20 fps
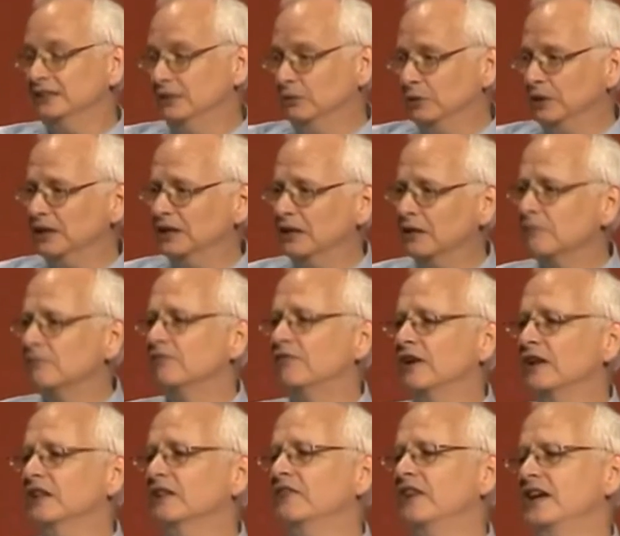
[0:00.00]
and we could help them
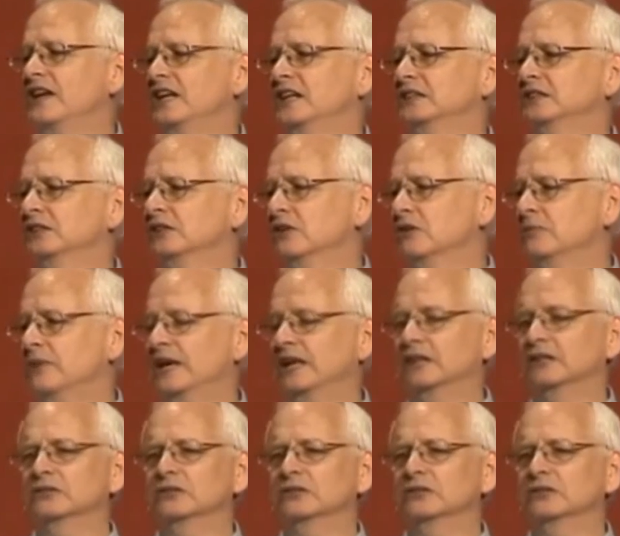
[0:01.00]
find the financing to go back and